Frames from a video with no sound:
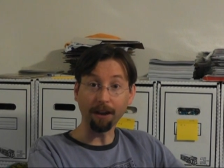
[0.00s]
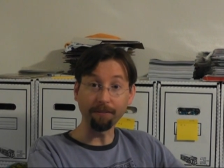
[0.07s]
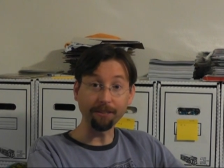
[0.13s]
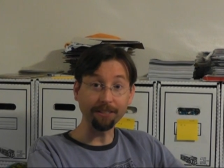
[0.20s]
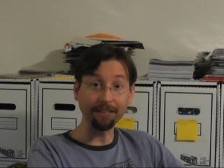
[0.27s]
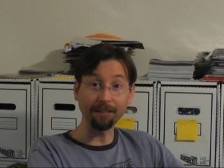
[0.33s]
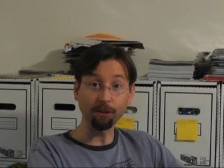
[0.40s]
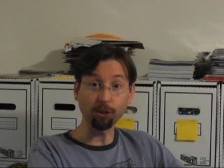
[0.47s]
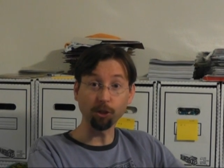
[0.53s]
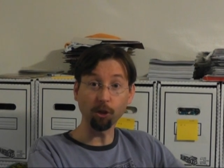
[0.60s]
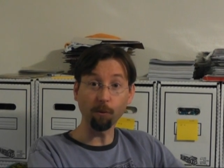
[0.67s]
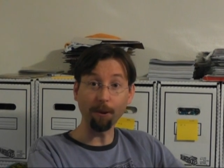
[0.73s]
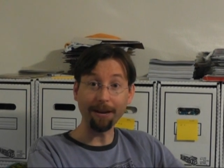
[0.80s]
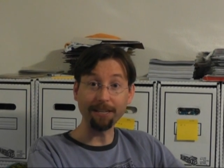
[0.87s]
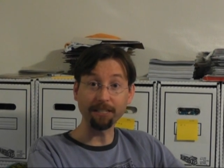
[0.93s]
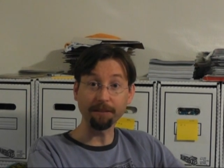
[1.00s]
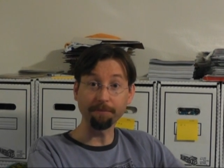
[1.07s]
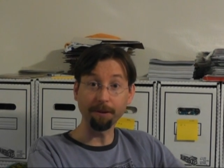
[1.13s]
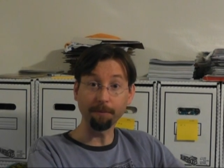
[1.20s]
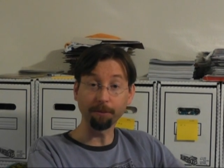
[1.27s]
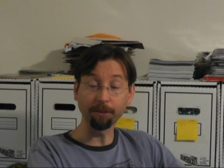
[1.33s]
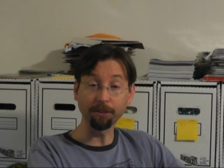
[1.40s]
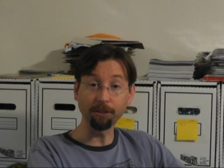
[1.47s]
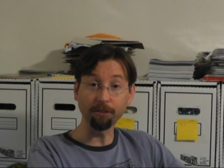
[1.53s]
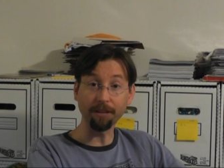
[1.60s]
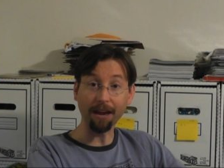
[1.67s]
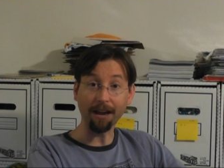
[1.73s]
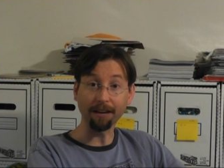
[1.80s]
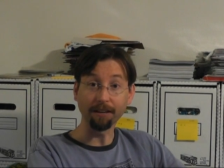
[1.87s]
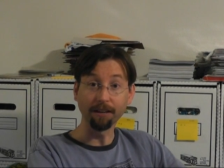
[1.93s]
obviously there's no way he's going to be able to do
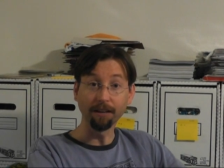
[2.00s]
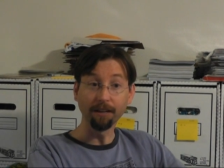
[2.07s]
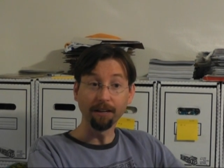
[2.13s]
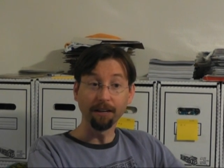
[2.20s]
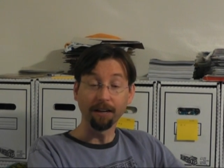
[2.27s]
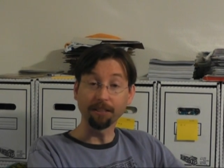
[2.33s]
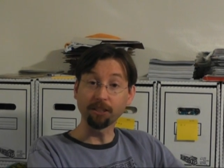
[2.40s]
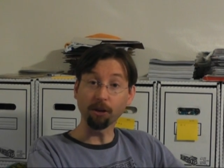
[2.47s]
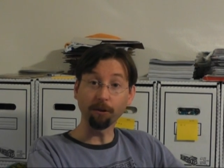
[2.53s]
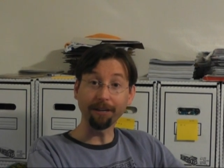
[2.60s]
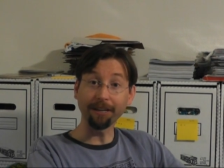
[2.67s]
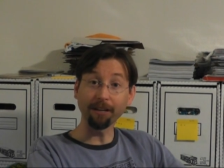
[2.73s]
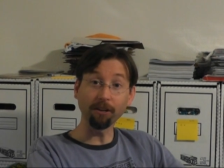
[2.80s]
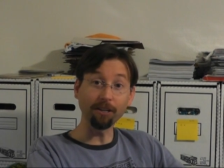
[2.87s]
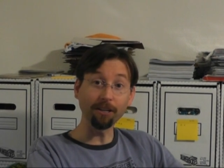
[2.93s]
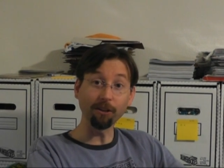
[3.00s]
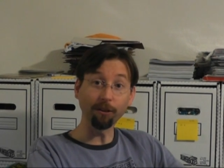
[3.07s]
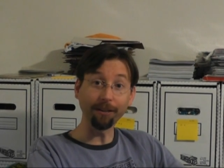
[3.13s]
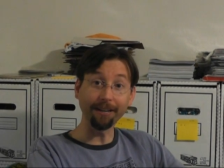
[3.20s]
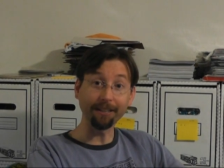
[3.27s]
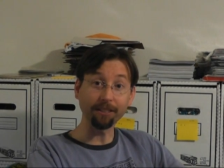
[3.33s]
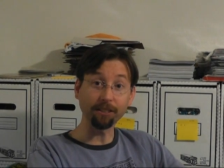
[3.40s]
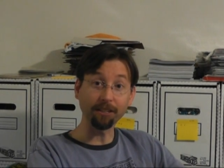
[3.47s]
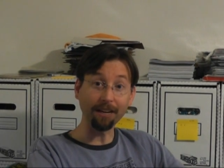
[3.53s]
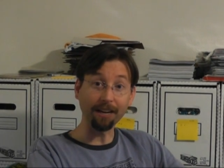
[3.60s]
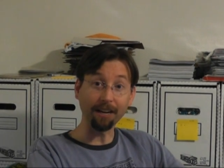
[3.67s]
that. And so he only gets to